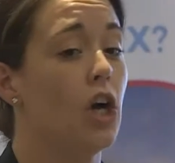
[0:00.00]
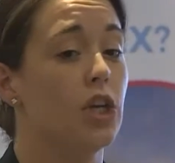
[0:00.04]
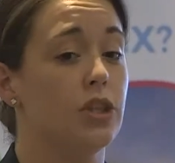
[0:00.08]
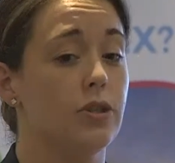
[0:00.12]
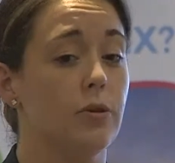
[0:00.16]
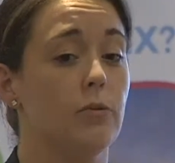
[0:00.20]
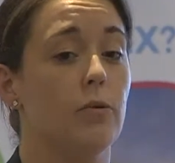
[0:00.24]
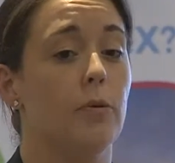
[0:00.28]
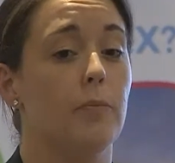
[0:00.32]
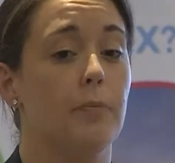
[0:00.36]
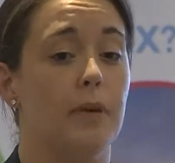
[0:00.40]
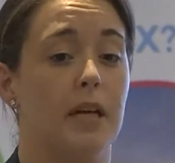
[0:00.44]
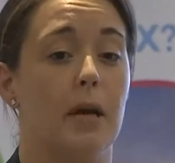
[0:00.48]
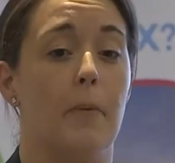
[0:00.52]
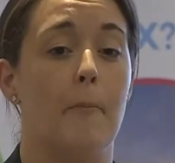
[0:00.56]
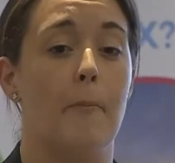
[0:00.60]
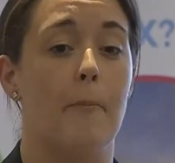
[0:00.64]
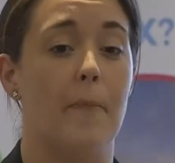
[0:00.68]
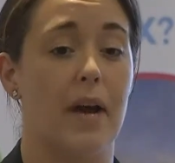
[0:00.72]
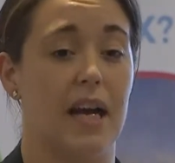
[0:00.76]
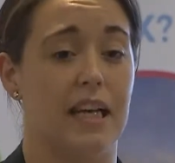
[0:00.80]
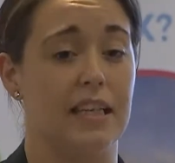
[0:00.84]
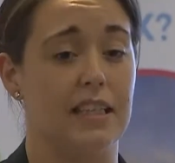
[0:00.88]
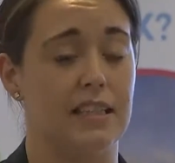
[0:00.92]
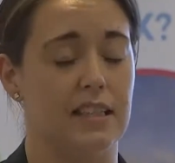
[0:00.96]
You would be
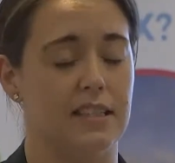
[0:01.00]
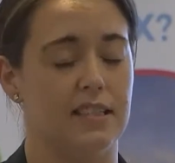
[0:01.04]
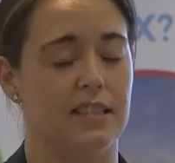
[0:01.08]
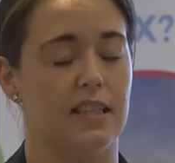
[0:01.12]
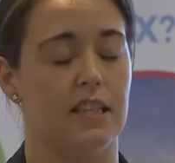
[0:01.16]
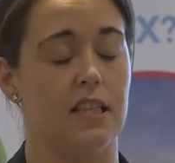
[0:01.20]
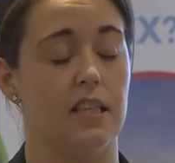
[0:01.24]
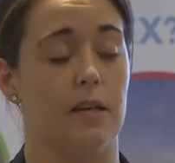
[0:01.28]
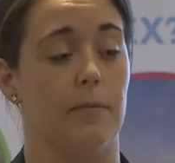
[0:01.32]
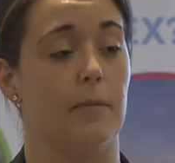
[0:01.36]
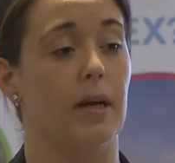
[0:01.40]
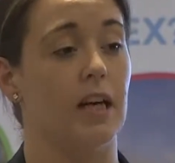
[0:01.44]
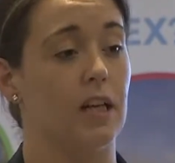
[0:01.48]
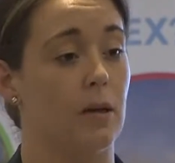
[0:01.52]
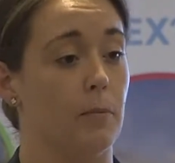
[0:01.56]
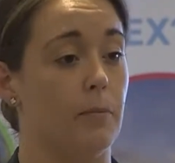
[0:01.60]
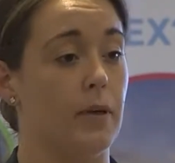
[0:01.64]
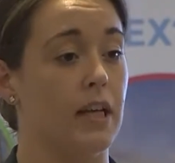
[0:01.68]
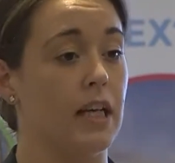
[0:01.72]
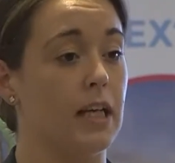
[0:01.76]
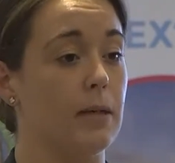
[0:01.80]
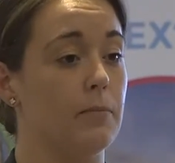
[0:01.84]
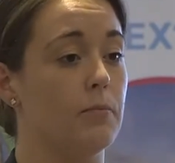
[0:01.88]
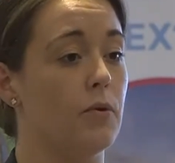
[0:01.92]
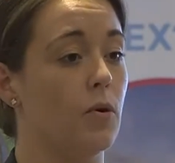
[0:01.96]
amazed at the amount of
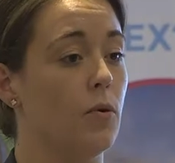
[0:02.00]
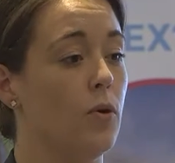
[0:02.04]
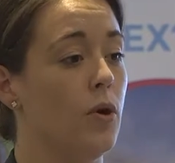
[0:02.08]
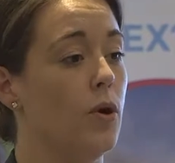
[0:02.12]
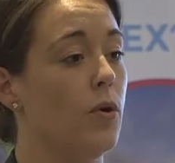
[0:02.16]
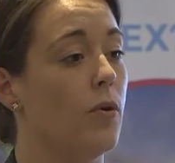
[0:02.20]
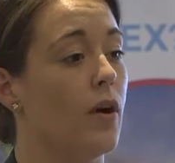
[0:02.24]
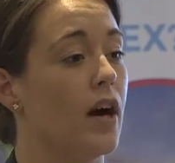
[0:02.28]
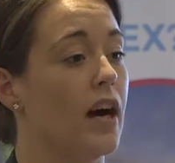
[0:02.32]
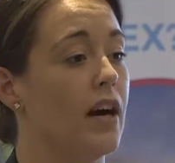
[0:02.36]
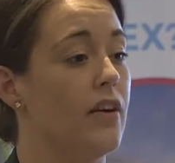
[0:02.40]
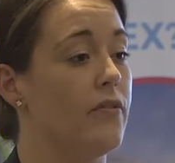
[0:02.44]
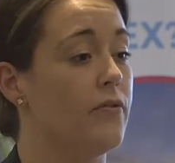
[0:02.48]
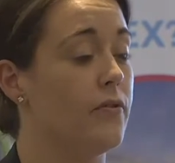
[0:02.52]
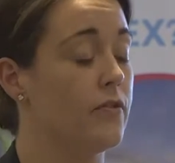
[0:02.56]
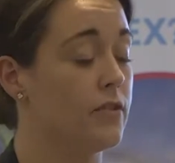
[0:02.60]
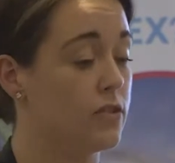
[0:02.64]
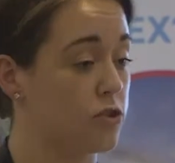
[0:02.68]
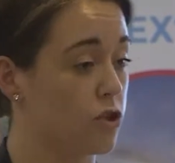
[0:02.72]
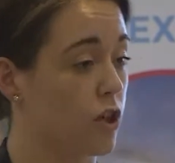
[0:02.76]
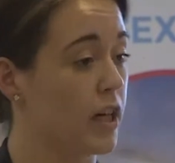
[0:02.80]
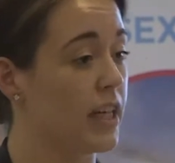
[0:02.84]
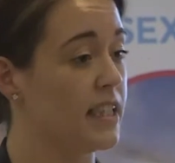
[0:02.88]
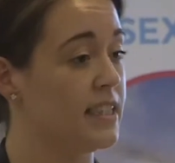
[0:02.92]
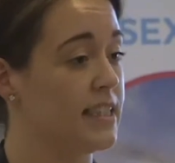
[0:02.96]
people who I've
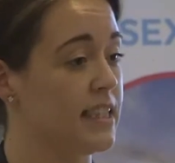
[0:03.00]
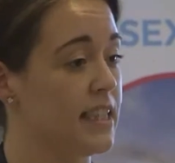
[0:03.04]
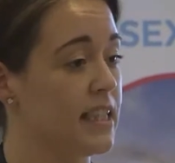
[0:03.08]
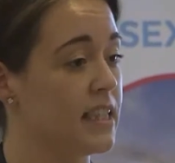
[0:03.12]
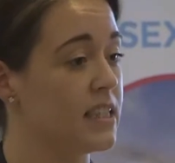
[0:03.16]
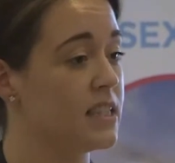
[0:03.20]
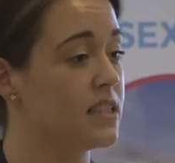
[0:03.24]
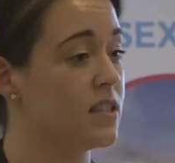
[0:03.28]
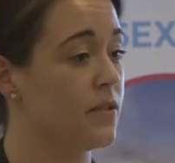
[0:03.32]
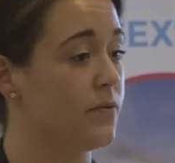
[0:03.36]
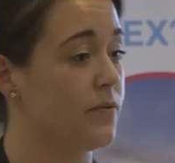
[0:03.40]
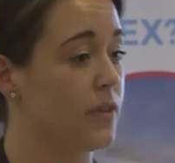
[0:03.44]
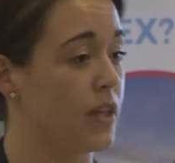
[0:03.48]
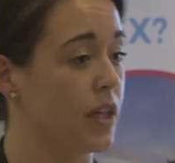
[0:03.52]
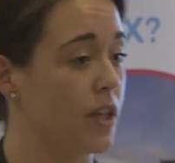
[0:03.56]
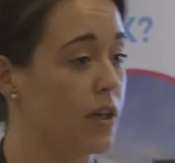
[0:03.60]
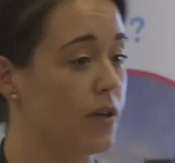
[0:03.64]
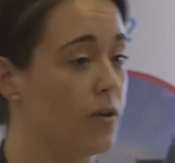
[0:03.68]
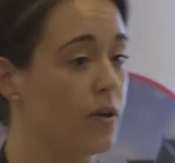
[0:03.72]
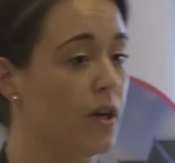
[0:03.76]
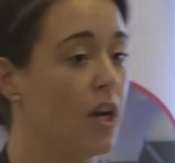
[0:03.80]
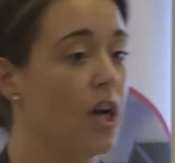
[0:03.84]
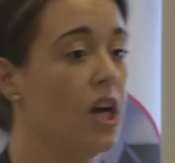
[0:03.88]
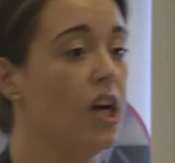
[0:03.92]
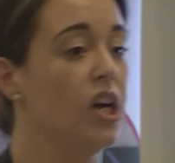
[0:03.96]
tried to
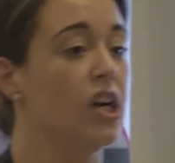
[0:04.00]
interview